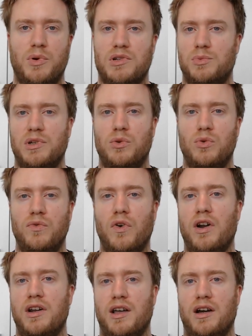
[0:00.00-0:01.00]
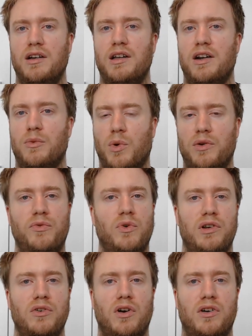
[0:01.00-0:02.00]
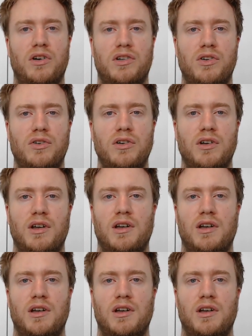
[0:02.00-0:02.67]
possibly could right now at a 149 IQ,